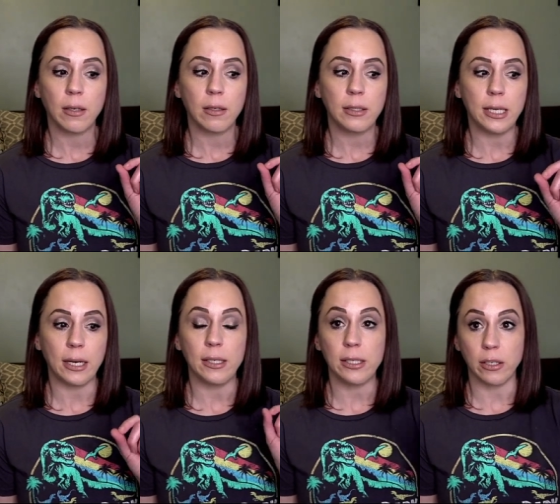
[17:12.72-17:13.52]
Dead
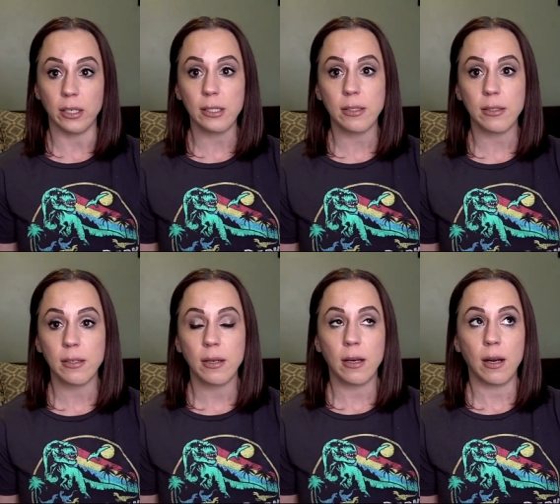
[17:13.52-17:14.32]
and Dearest,
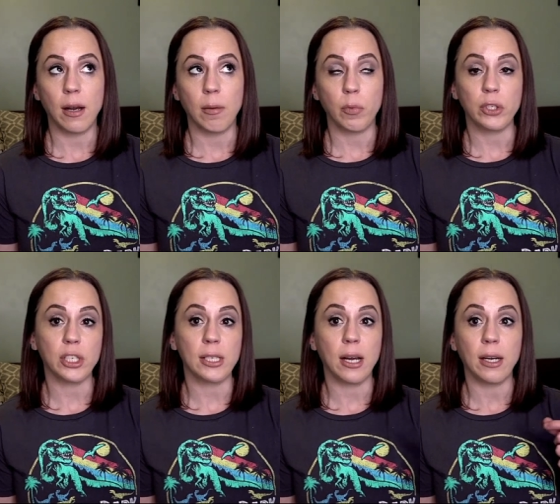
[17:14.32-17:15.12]
um, which
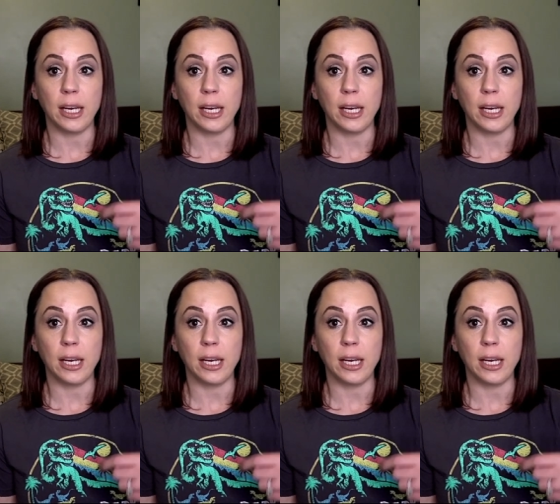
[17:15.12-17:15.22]
is on